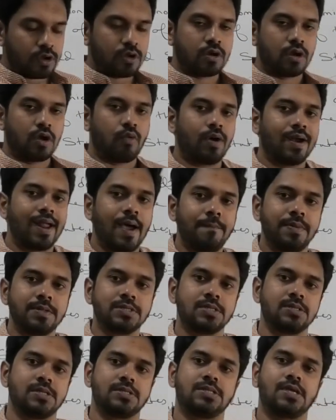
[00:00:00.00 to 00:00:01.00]
Now what
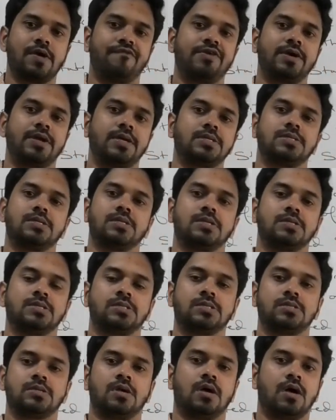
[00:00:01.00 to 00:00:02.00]
happens in the 70s
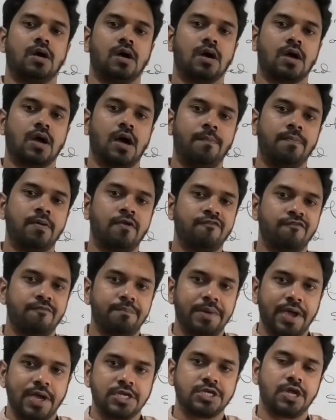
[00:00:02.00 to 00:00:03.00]
is a couple of
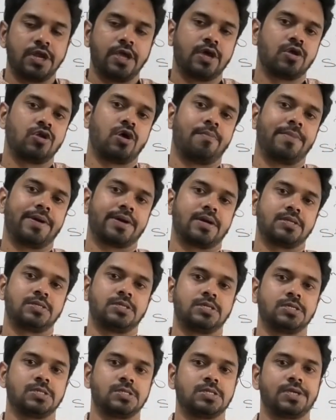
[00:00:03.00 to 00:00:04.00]
major economic
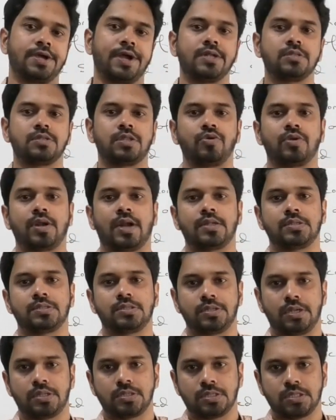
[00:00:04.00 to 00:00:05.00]
decisions hit the United
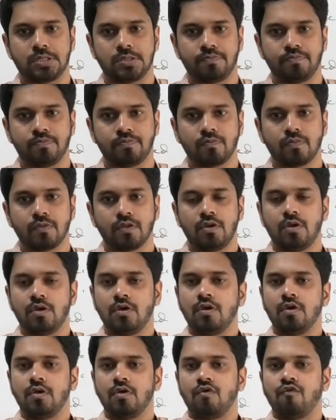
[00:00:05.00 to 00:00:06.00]
States.
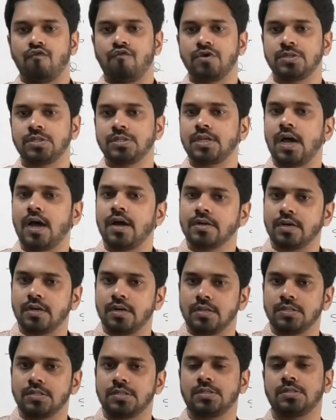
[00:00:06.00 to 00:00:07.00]
For
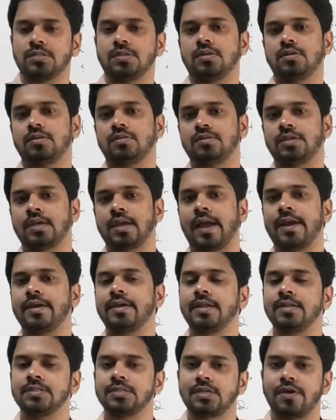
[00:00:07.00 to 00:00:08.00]
starters, the
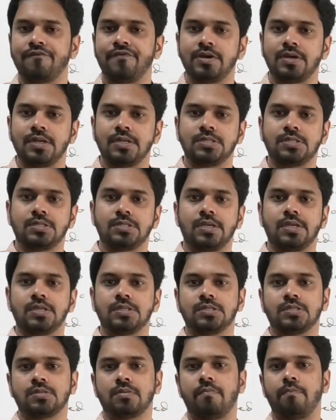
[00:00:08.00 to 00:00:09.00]
1970s
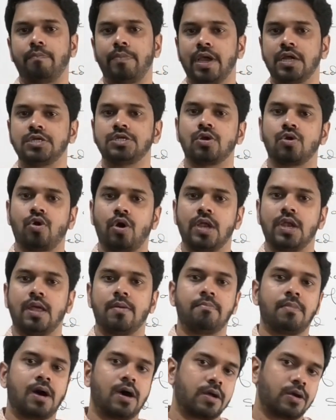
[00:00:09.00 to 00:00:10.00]
sees major oil
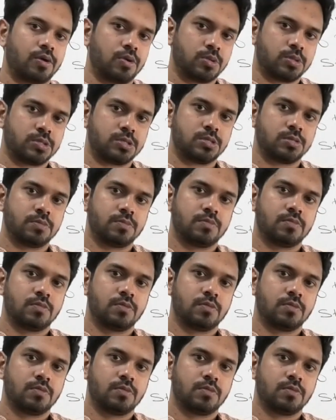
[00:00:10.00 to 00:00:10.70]
embargoes.